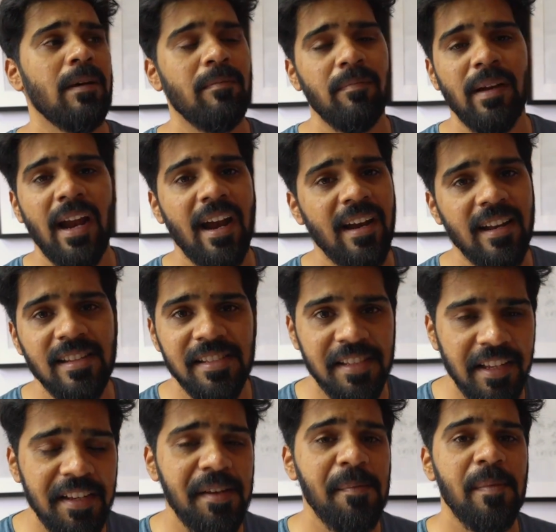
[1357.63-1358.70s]
brand is
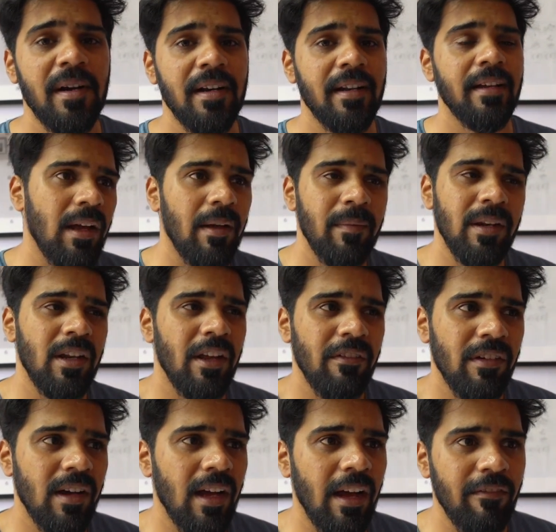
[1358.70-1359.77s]
there, but I mean,
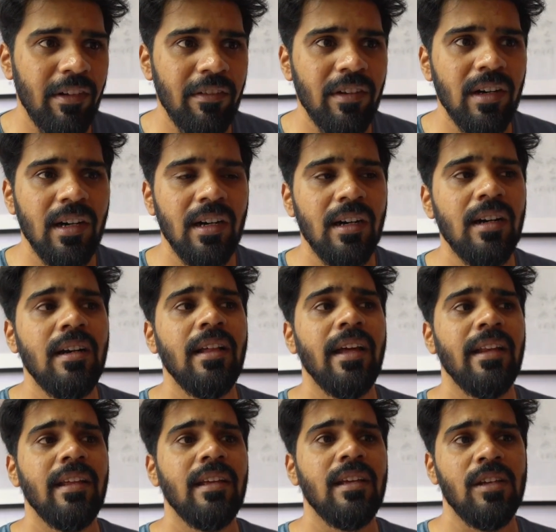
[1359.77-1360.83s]
I've never heard
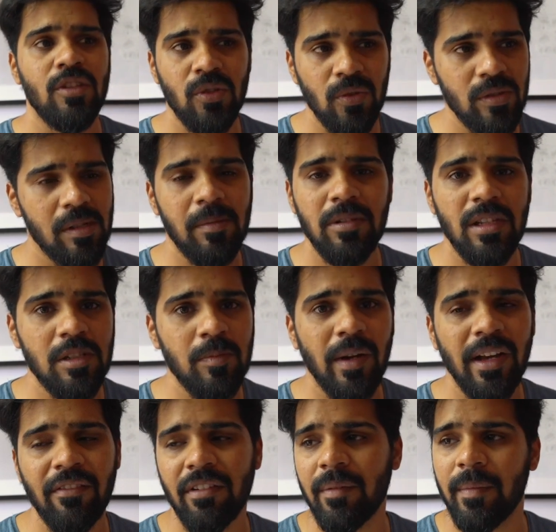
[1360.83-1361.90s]
any issues about this
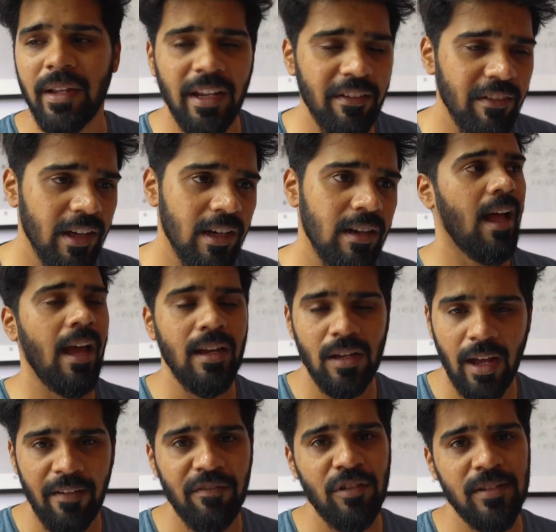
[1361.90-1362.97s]
bike from anywhere. I
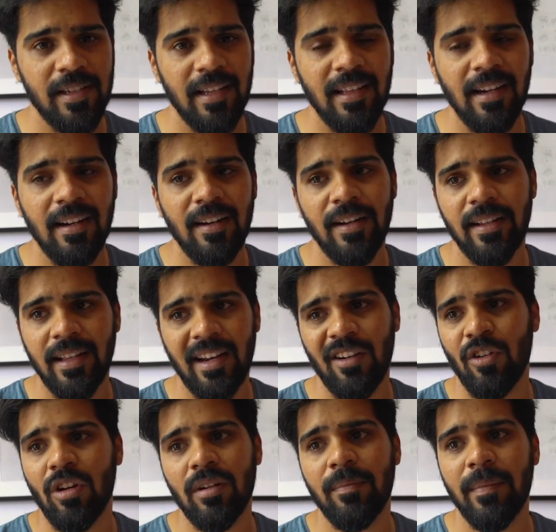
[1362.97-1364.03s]
have to say that there are
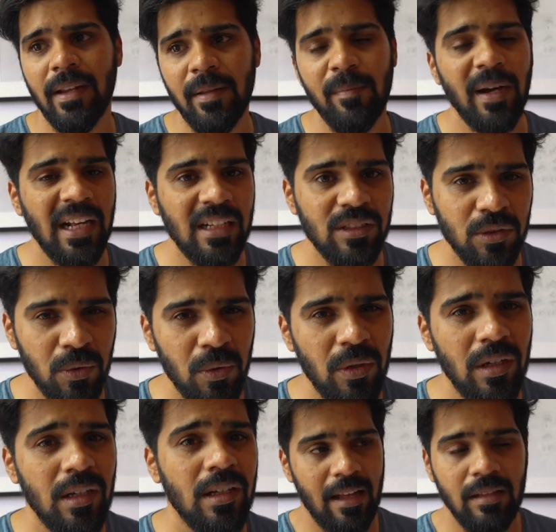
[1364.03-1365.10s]
not many bikes
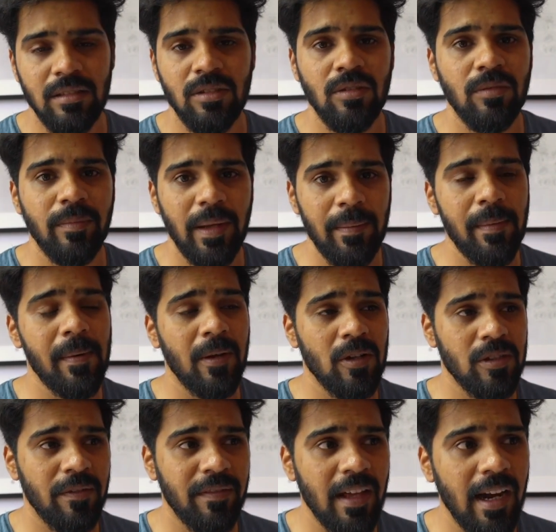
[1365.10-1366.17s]
sold, and so maybe
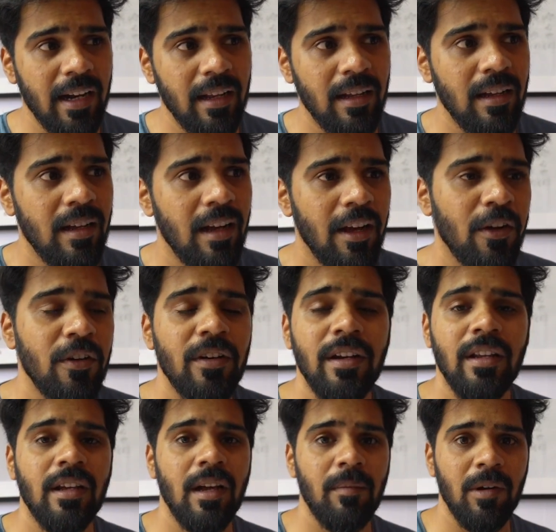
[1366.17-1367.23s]
because of that, I
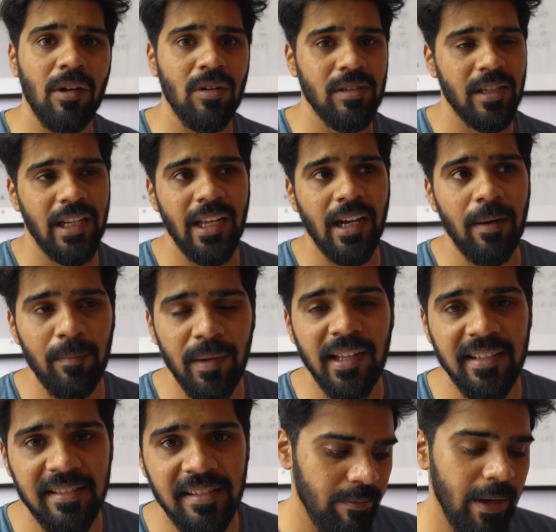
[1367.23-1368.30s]
couldn't come across any
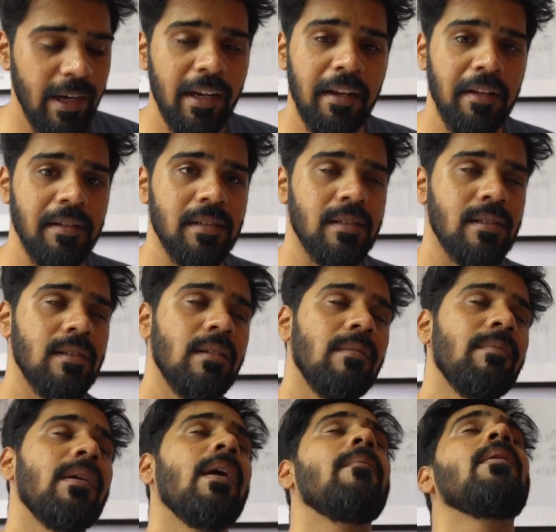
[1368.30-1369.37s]
complaints. Maintenance,
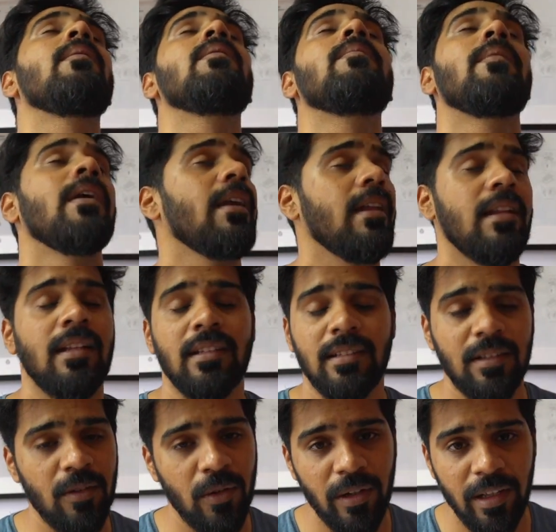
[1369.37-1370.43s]
BMW
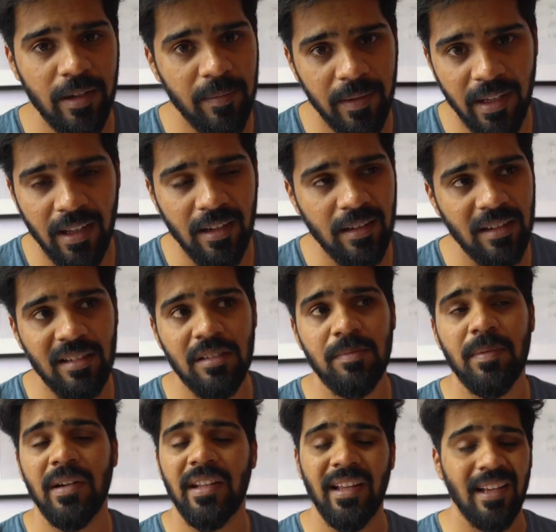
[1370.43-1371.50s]
maintenance, don't tell me, yeah, it is
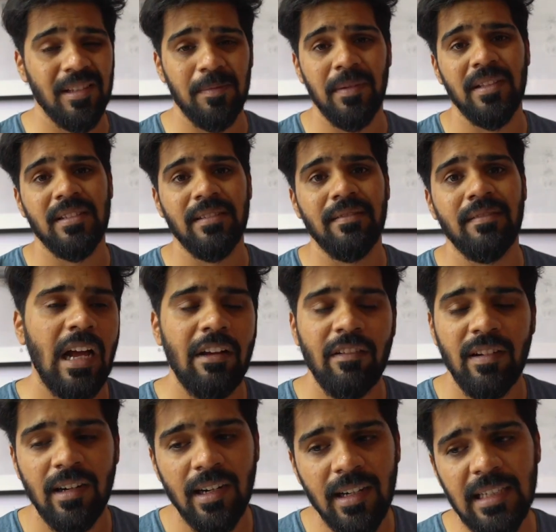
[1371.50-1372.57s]
pretty expensive. I've
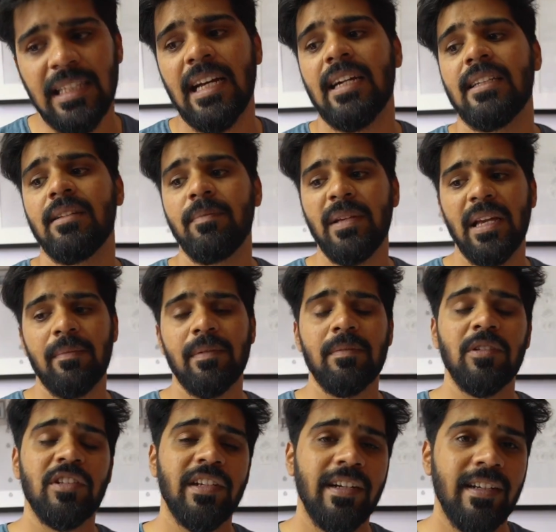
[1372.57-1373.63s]
heard that the
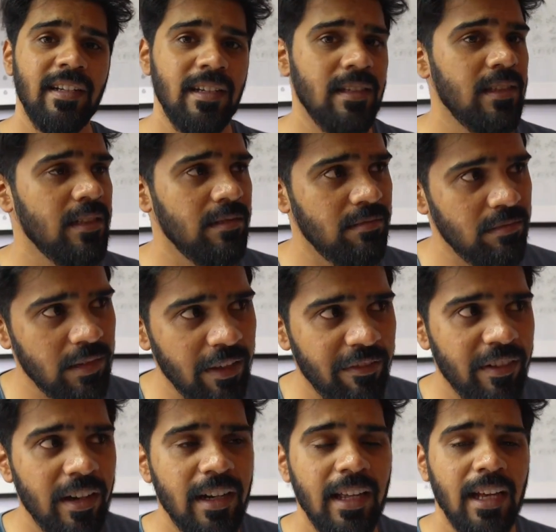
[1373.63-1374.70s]
BMW 310 is
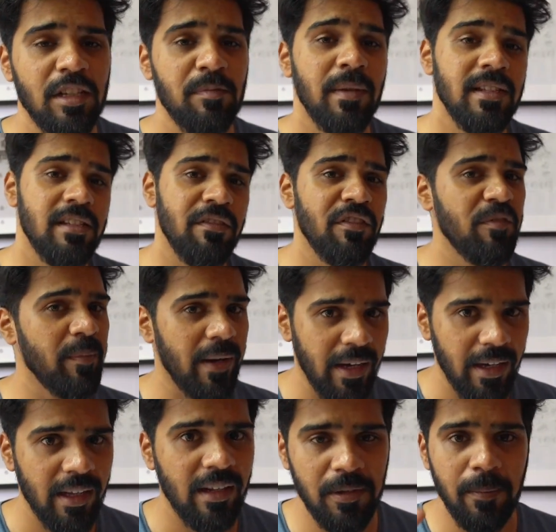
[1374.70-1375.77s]
definitely expensive to
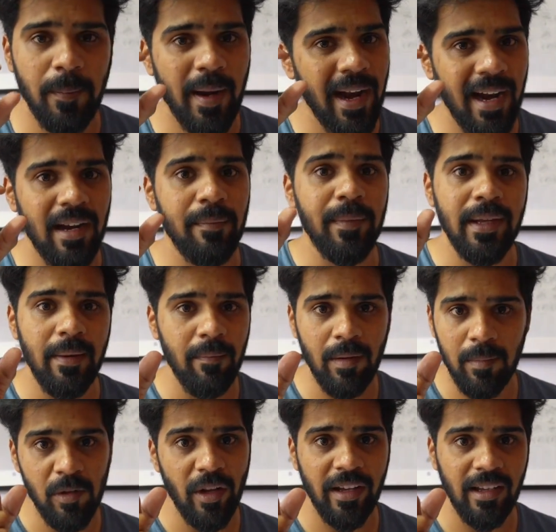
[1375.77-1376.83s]
maintain. The brand
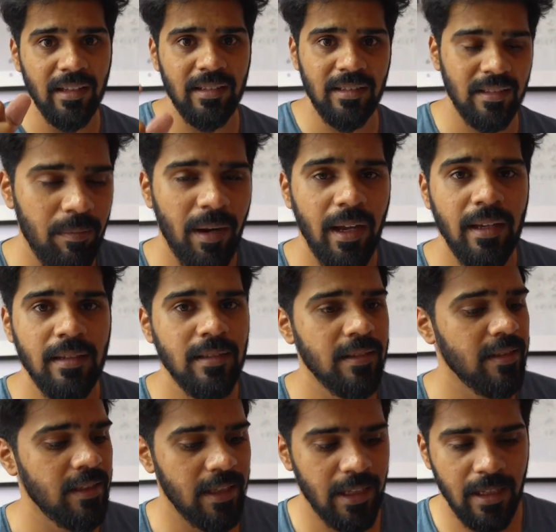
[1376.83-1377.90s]
BMW, I guess.
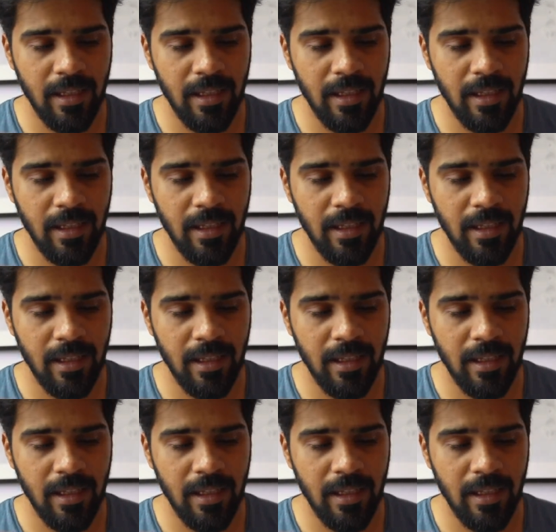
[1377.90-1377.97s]
Price,